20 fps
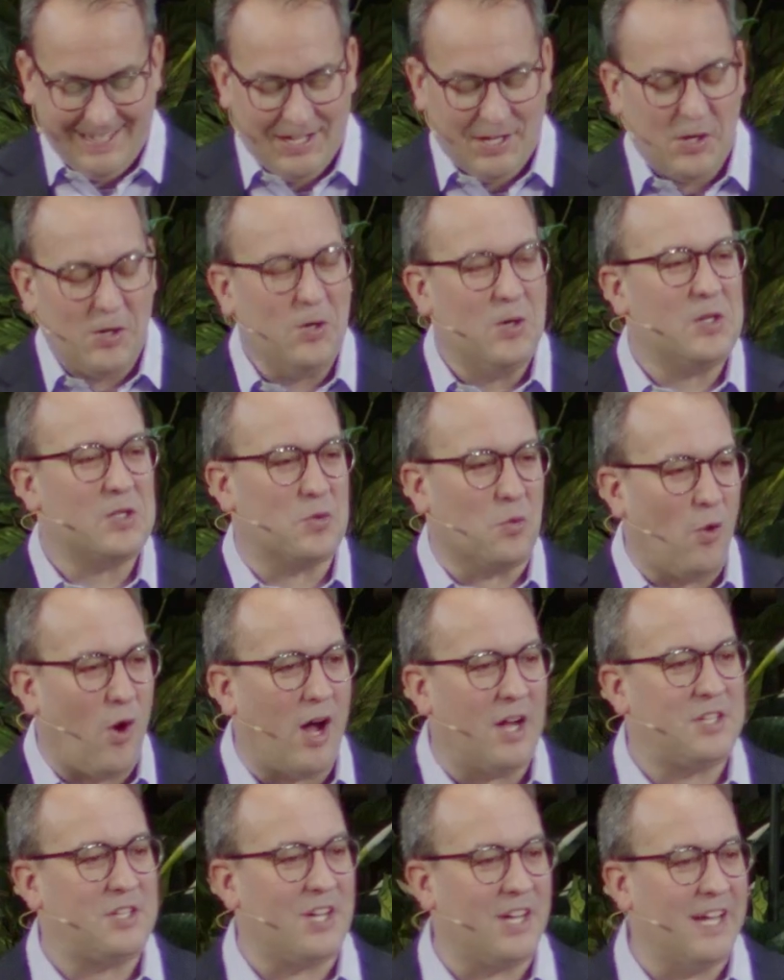who is
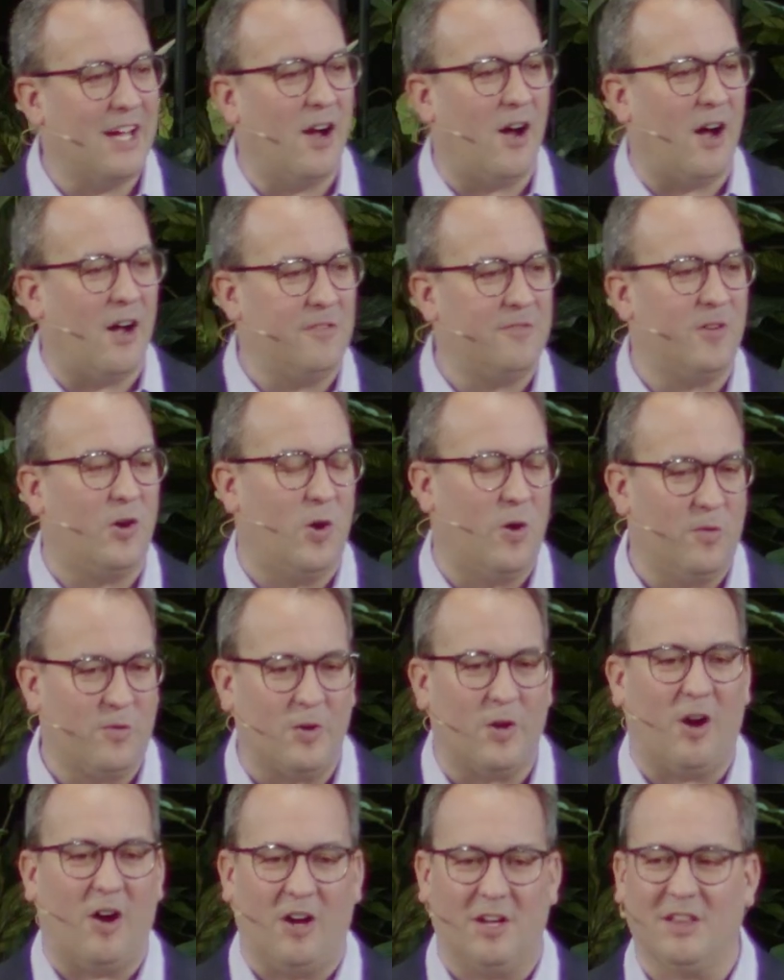watching of,
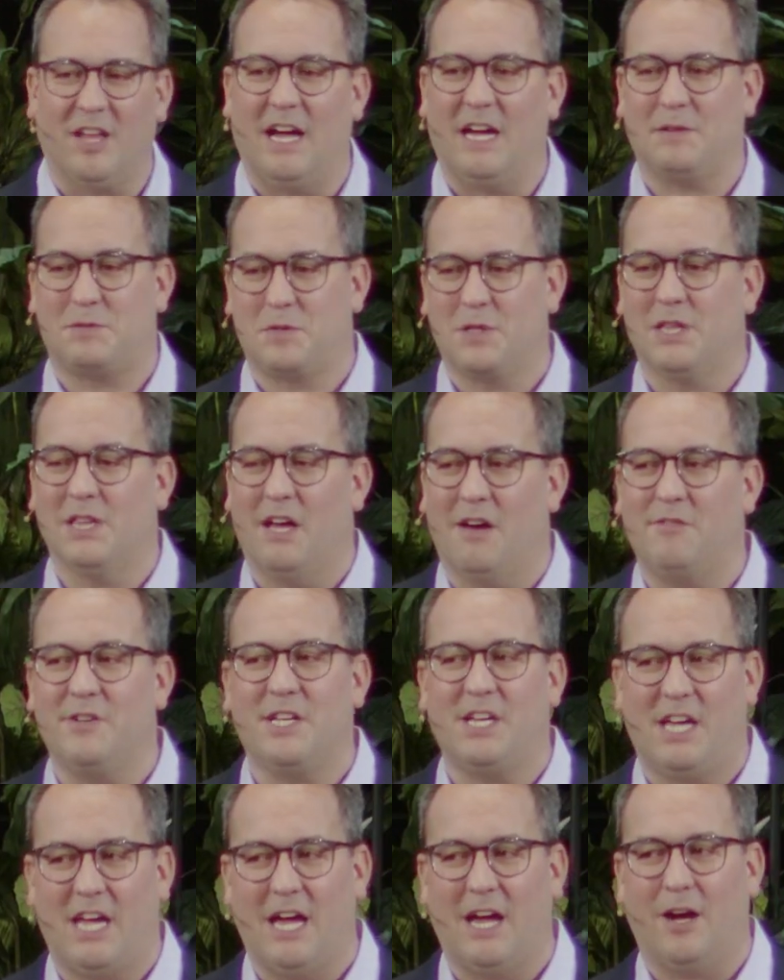over our lives with
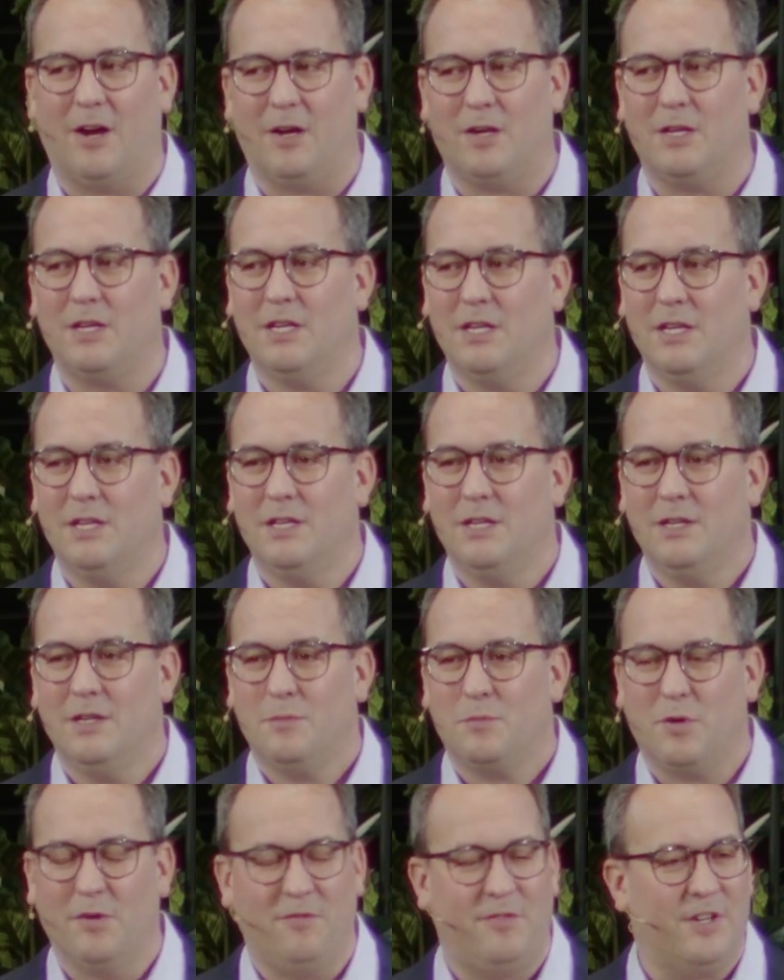loving care,
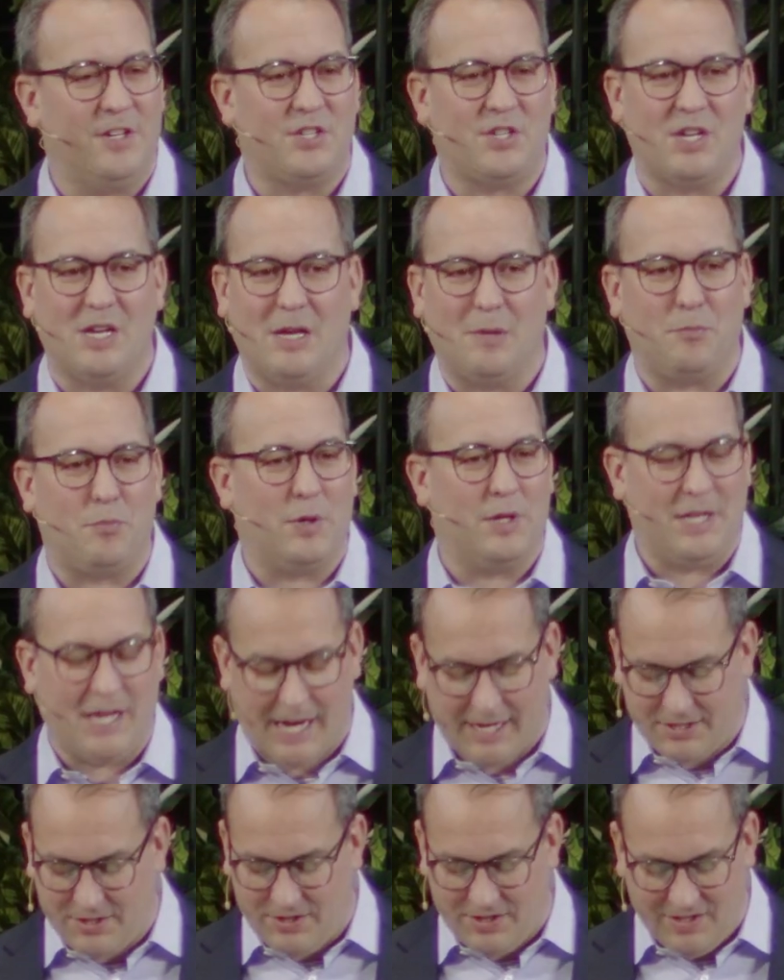provision, and
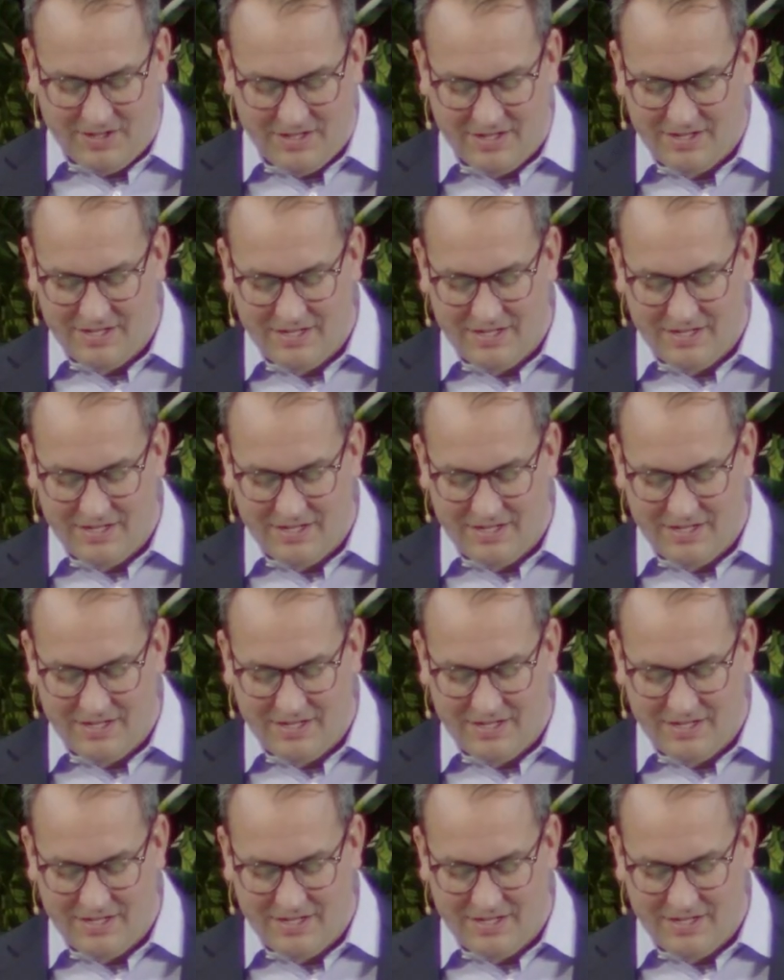protection?